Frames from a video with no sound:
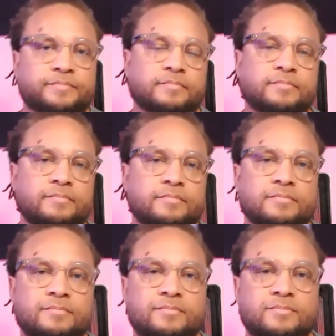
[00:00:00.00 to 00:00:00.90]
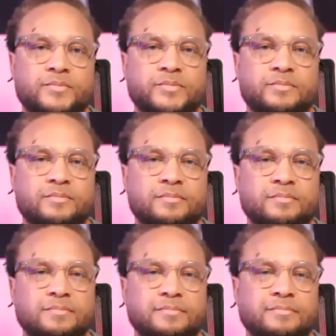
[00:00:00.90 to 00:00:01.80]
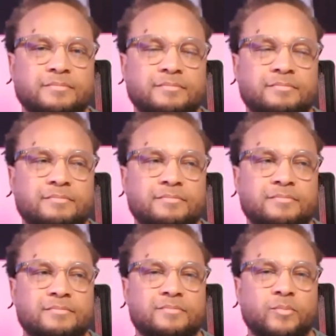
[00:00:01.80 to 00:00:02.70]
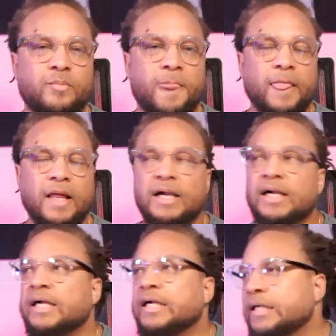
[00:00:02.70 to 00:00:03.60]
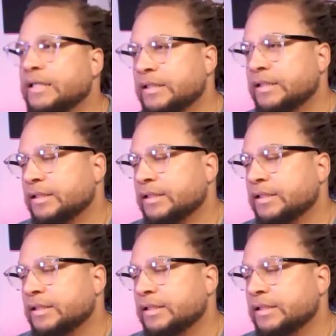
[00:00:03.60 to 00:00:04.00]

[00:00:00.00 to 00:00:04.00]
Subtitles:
Nobody speaks.